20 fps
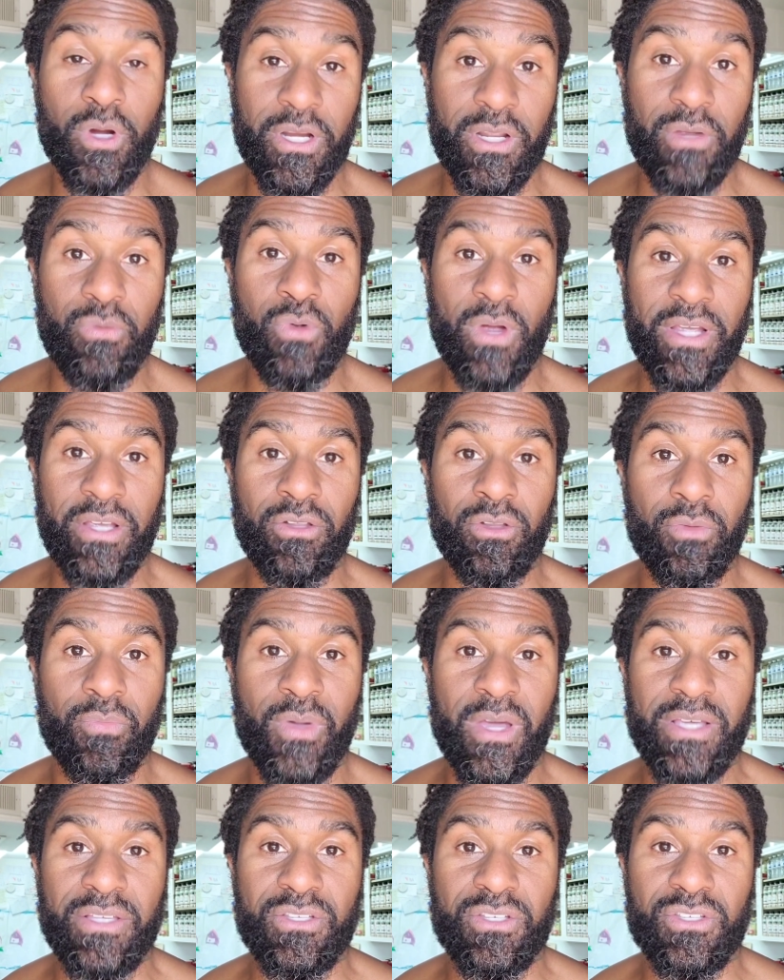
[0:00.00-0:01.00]
pretty regular
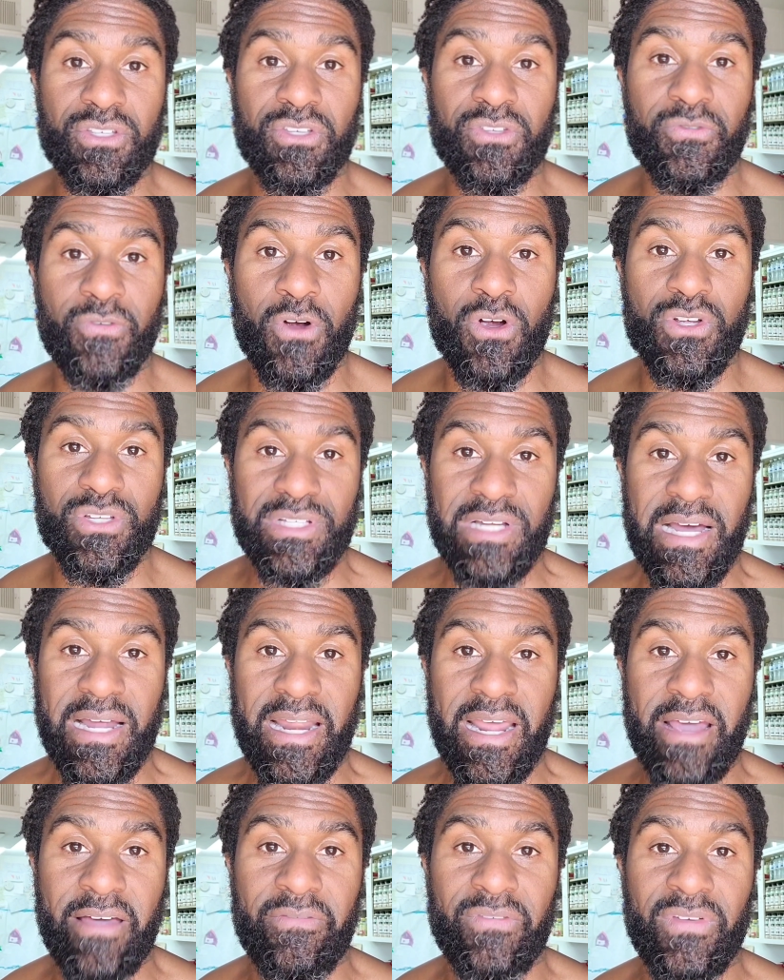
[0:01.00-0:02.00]
basis as far as
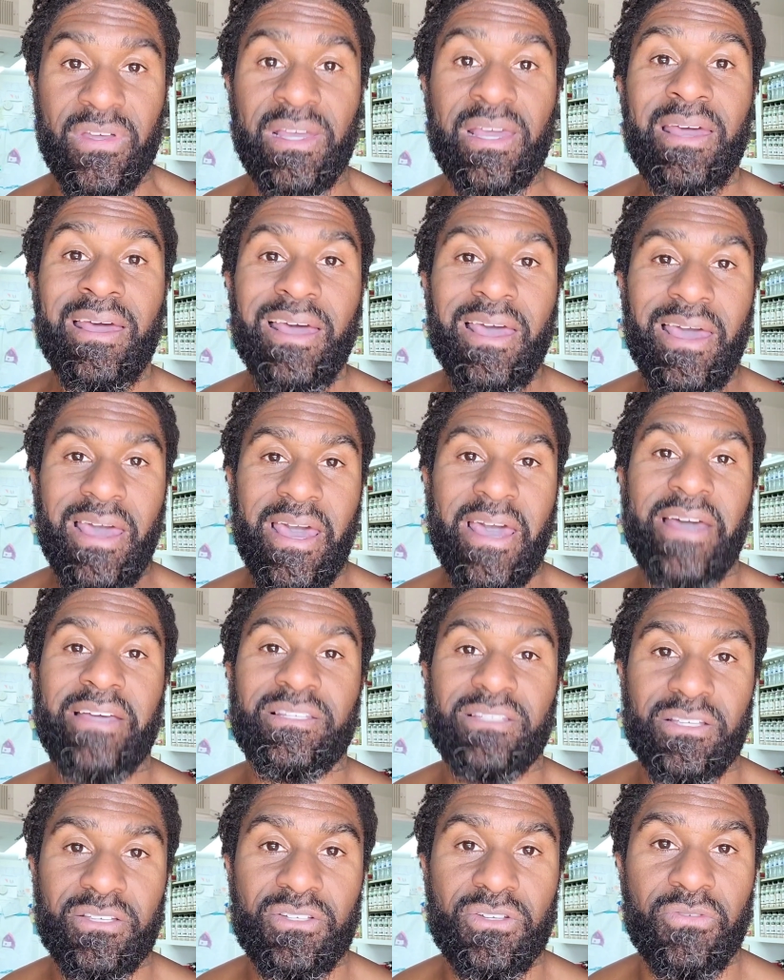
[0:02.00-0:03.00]
not having
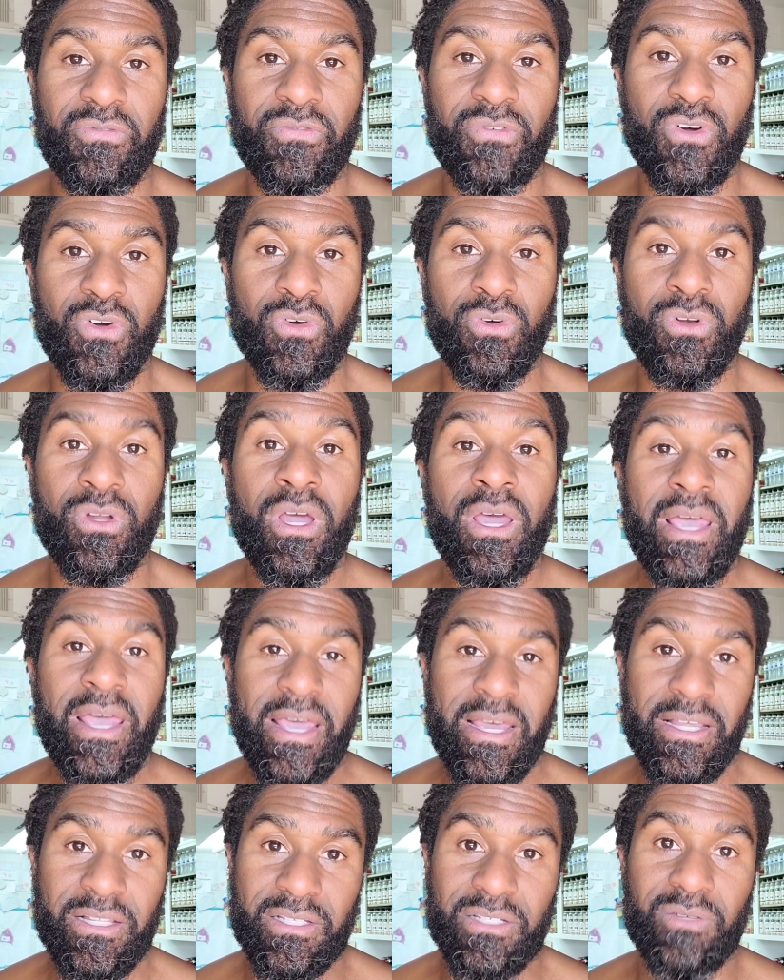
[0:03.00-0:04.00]
access to food
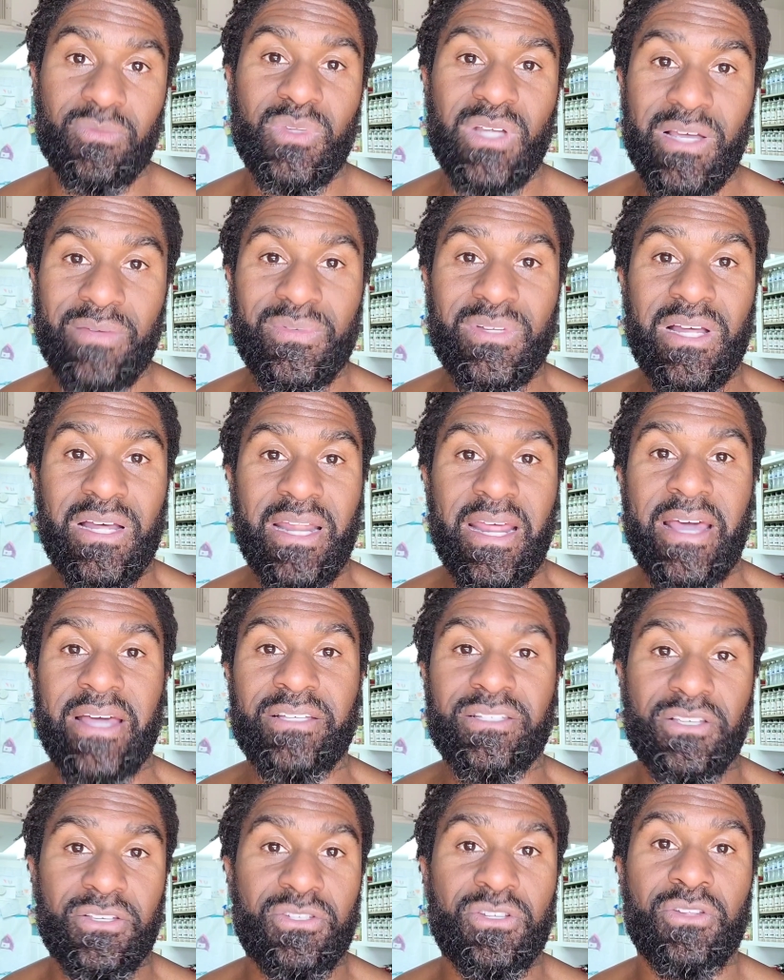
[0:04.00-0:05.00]
and sometimes not
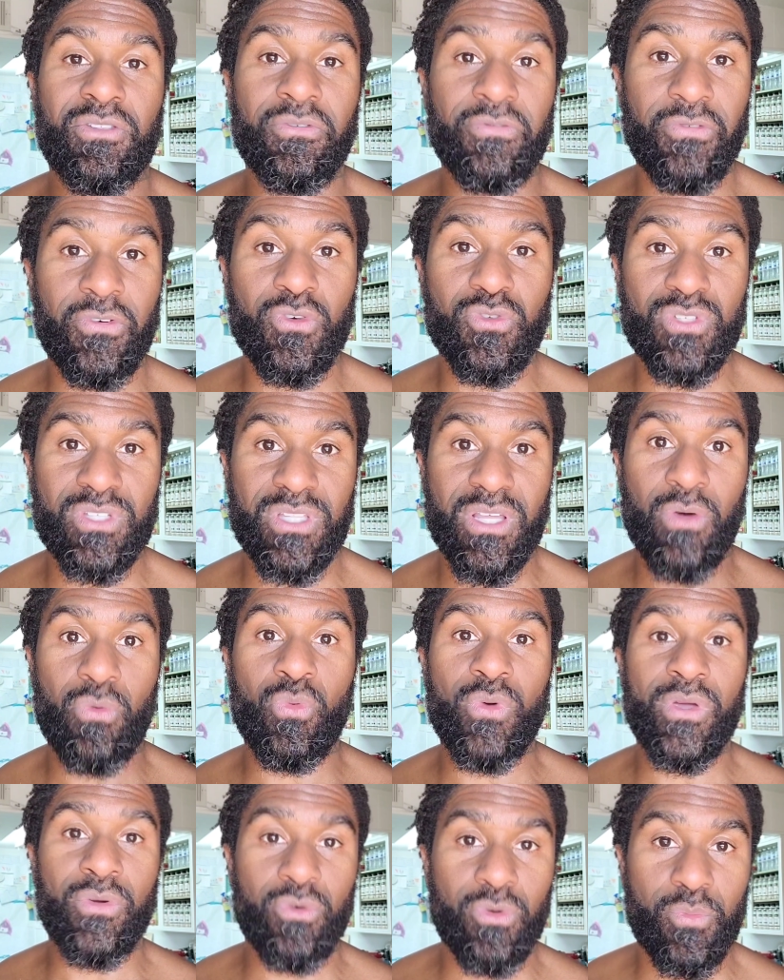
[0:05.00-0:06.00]
access to the foods that
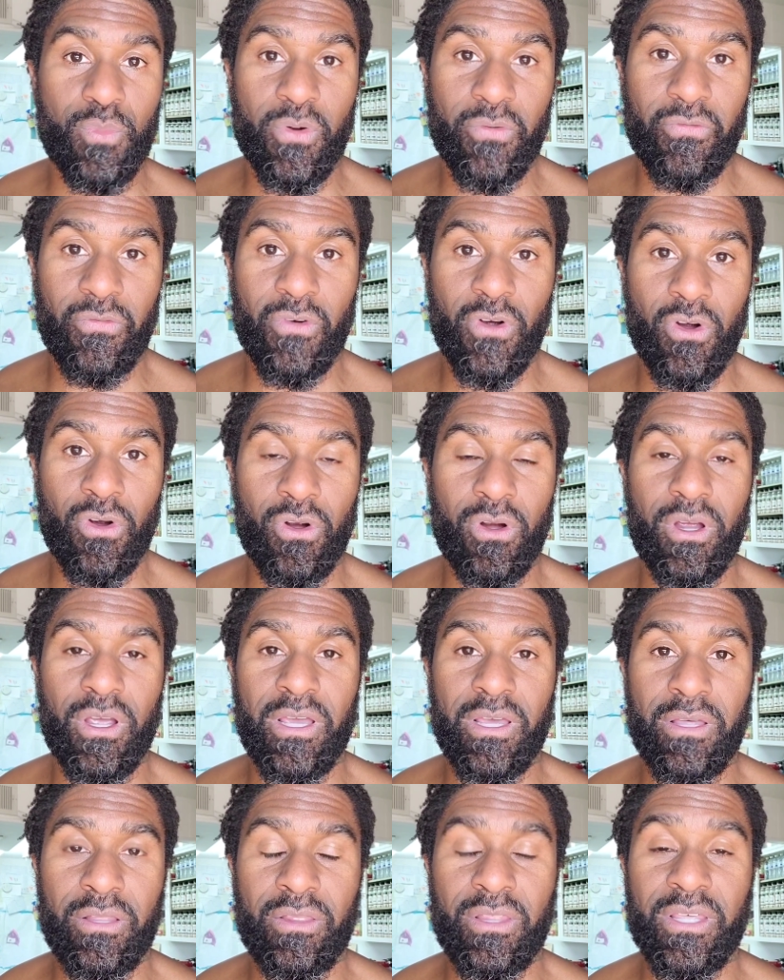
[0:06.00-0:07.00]
we would prefer
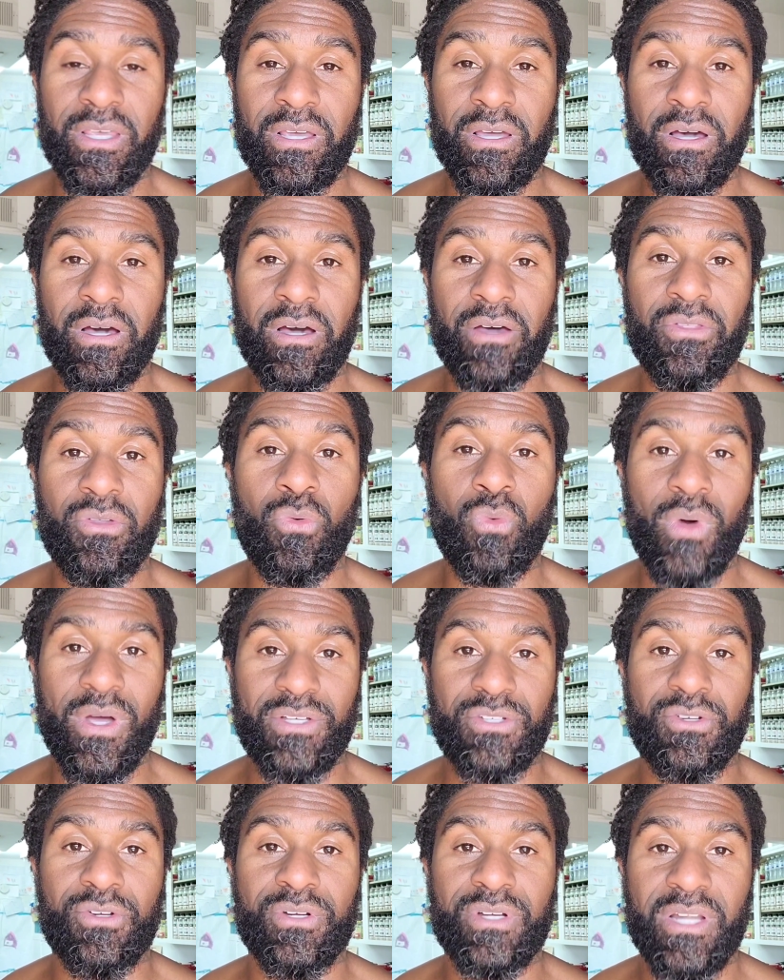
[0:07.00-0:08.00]
in the uh, the
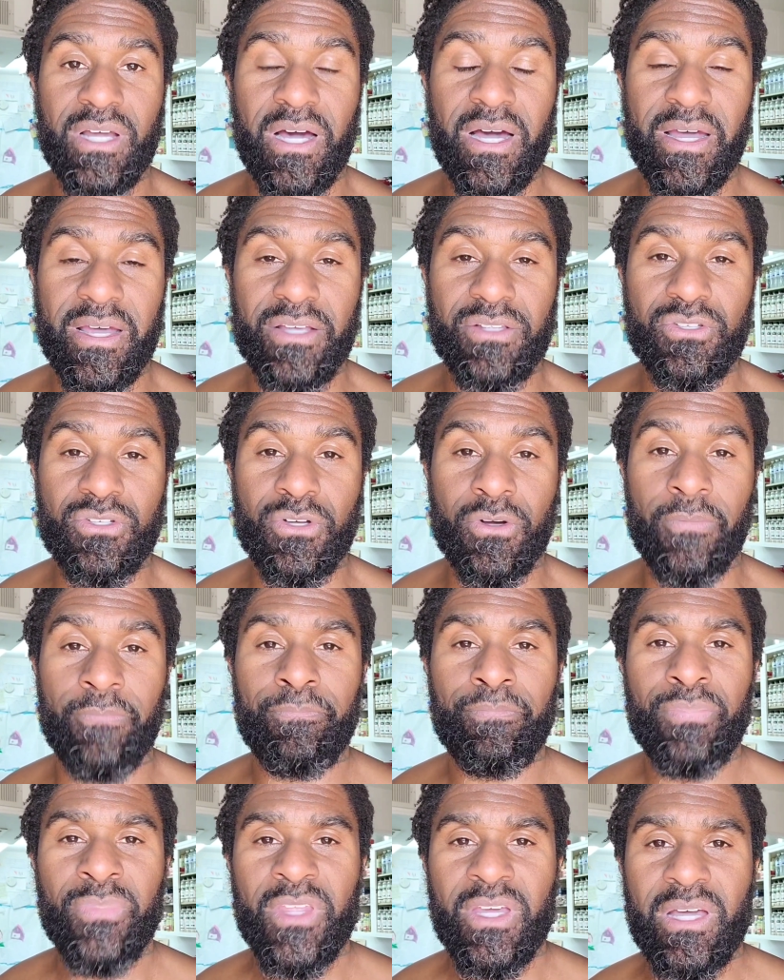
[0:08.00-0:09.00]
Western diet. So,
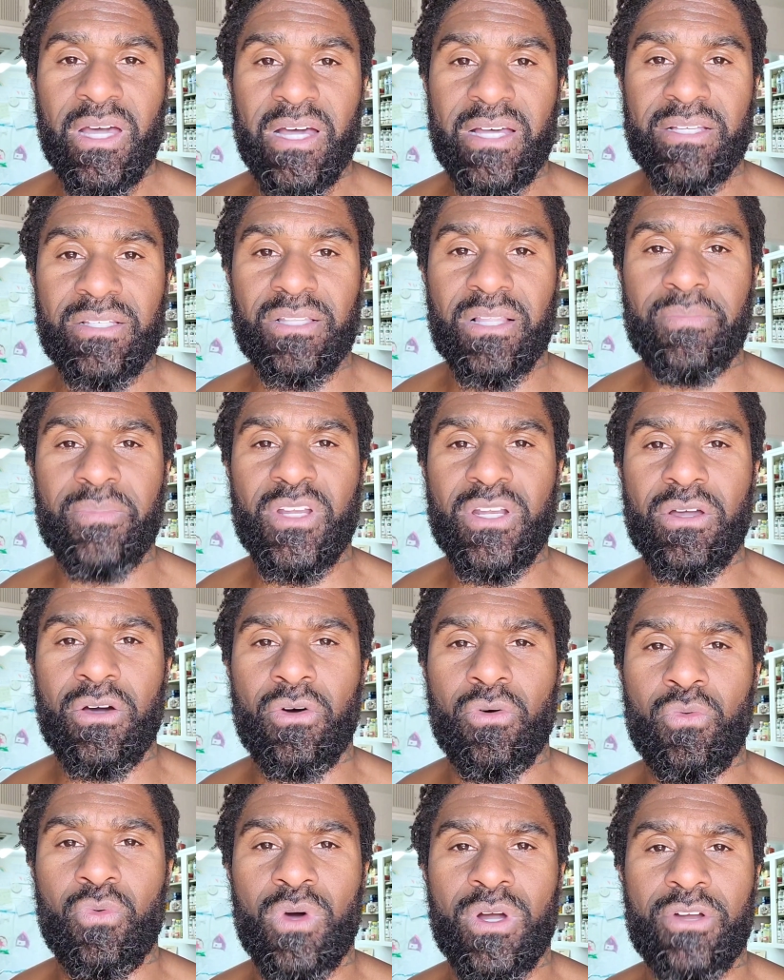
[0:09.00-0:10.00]
guys, let me
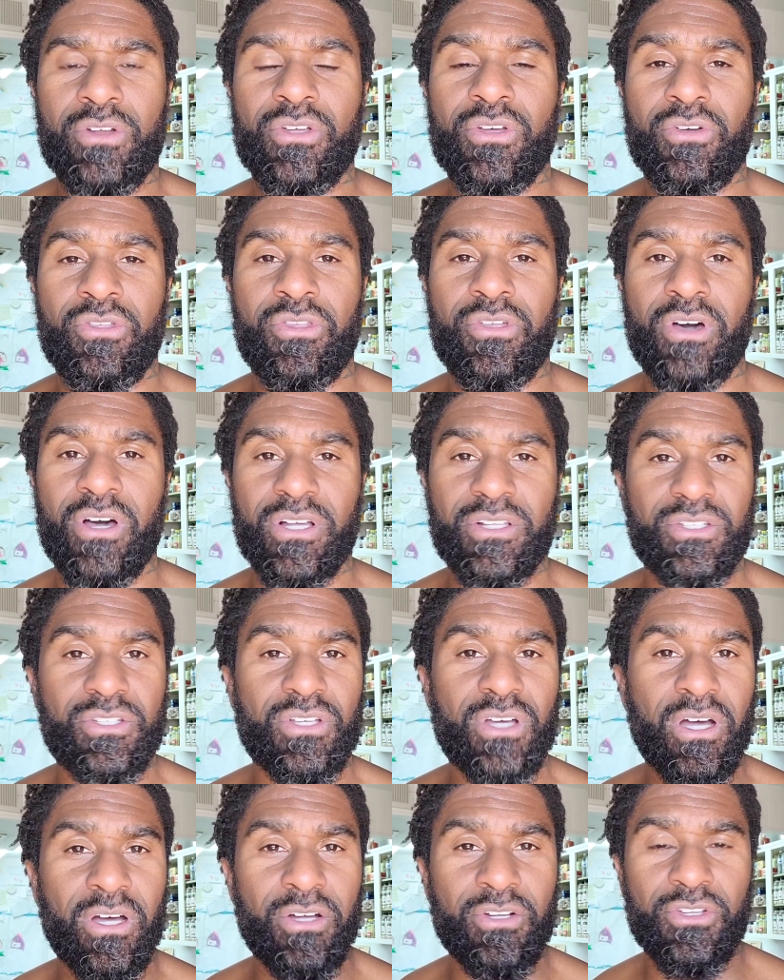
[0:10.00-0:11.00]
know what are your
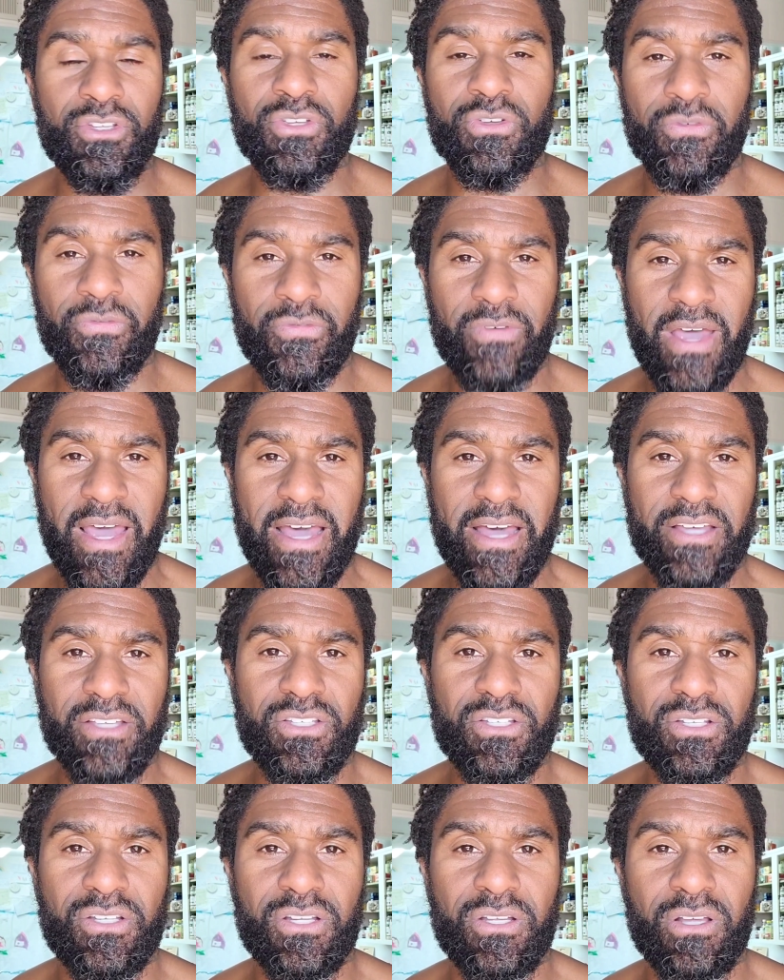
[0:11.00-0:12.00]
thoughts. Uh, do you
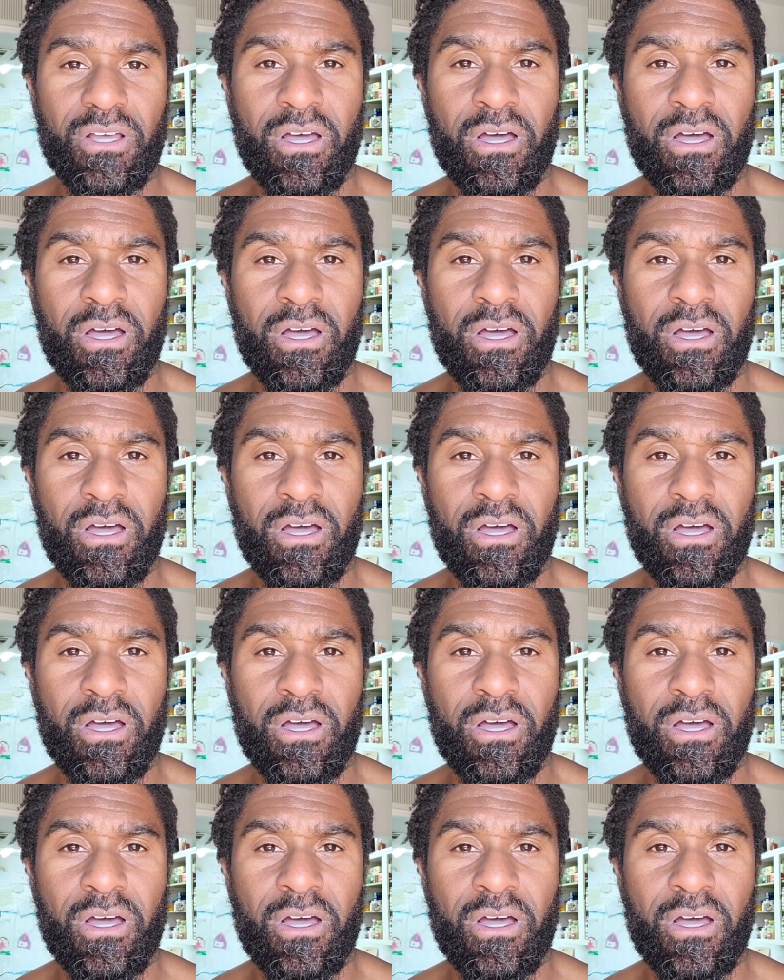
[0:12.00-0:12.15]
fast?